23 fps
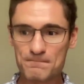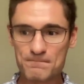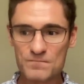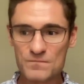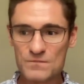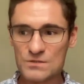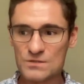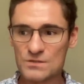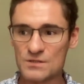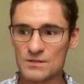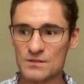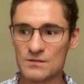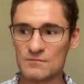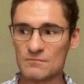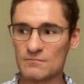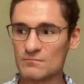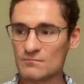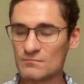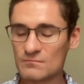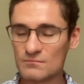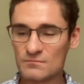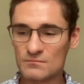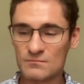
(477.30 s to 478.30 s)
she
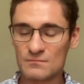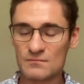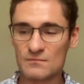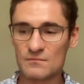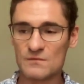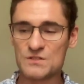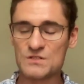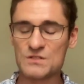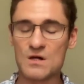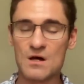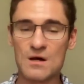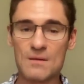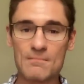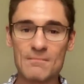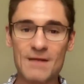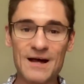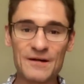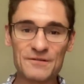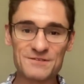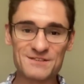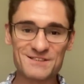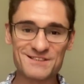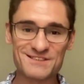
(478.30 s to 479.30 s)
saw a
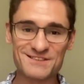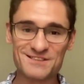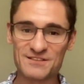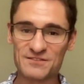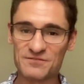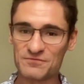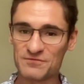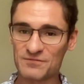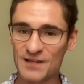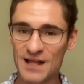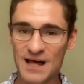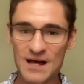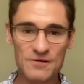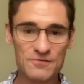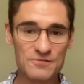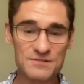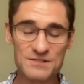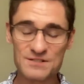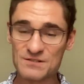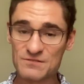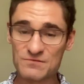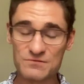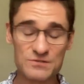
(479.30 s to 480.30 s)
mountain and
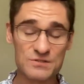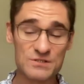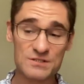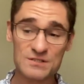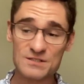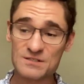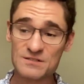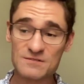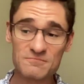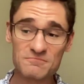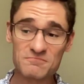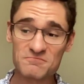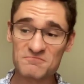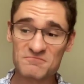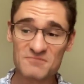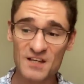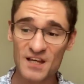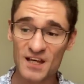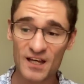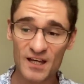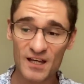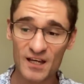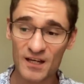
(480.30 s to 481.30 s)
flowers, and it was just,
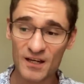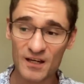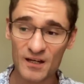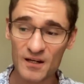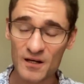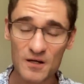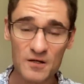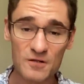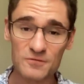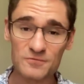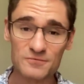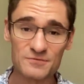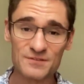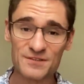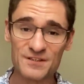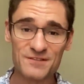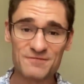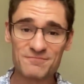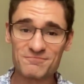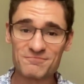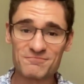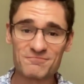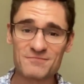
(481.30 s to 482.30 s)
oh,
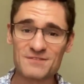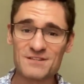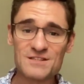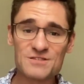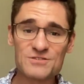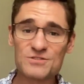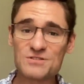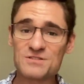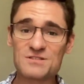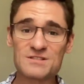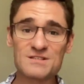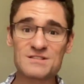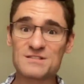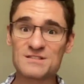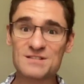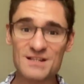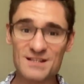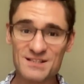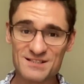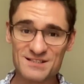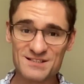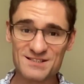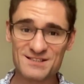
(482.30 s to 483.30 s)
these just
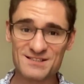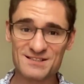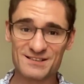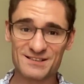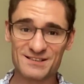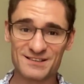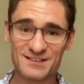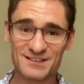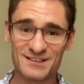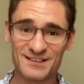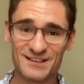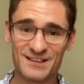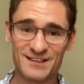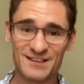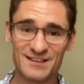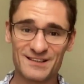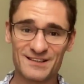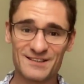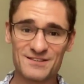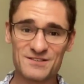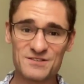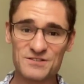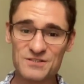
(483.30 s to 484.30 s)
exist.
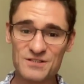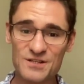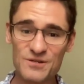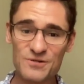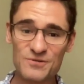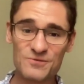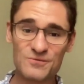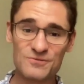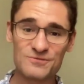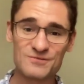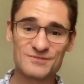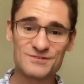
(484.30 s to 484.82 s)
There's no